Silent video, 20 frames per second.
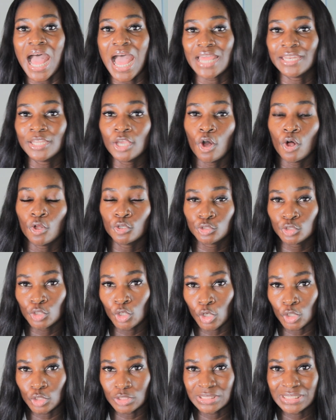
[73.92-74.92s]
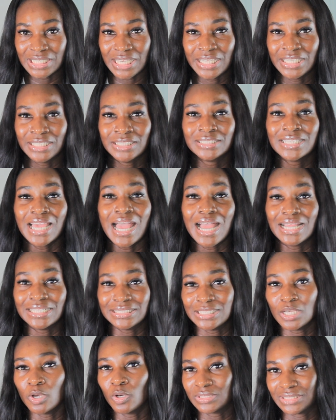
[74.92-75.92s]
and it also contains
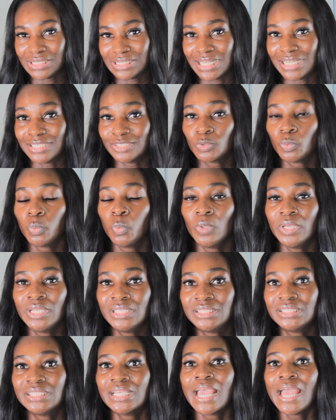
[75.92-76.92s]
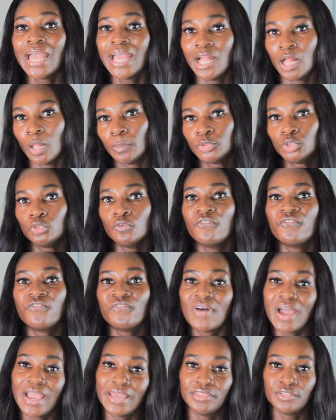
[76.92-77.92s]
antioxidants which help to
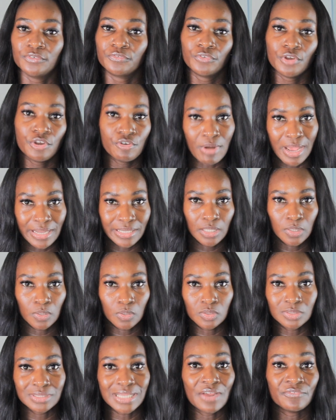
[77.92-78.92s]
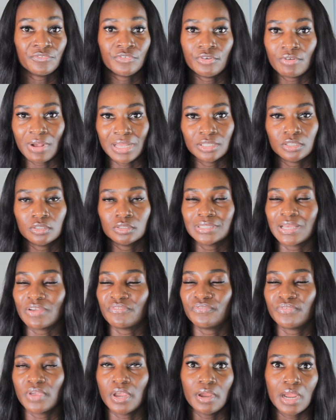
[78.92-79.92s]
fight the free radicals, and free radicals are
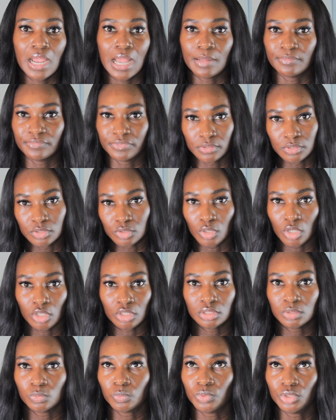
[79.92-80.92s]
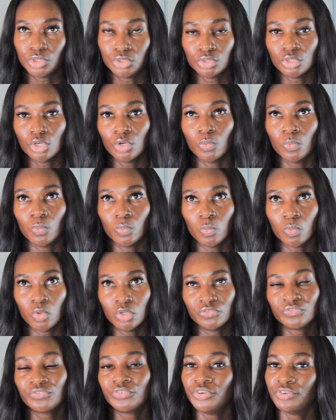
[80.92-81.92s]
very harmful to us. We do not
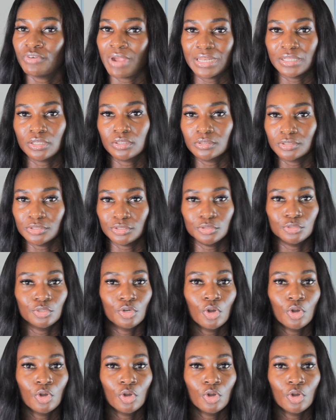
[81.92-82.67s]
want free radicals